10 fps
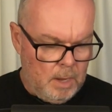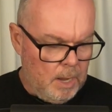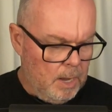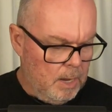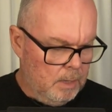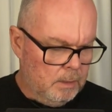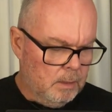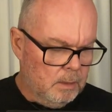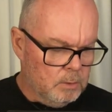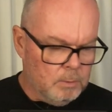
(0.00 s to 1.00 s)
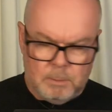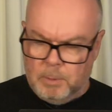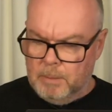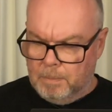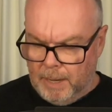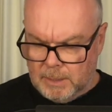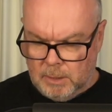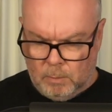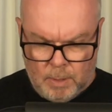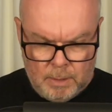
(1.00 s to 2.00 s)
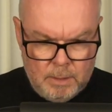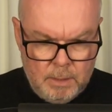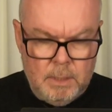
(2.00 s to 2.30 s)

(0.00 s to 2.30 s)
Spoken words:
And this one's a pretty basic one.